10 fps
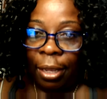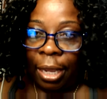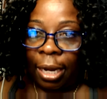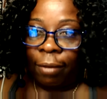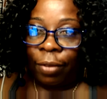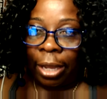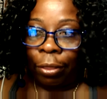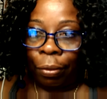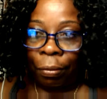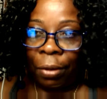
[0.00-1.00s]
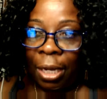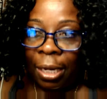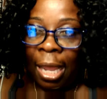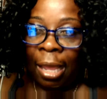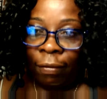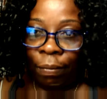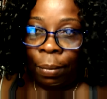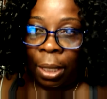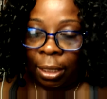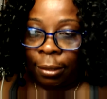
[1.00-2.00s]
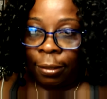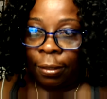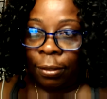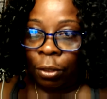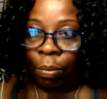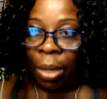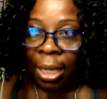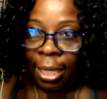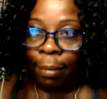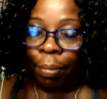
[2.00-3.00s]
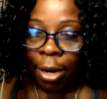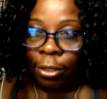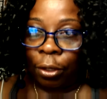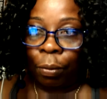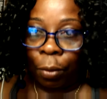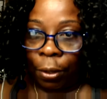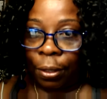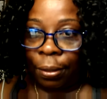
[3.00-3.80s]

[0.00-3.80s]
And I've got 3.5 months to make that project work.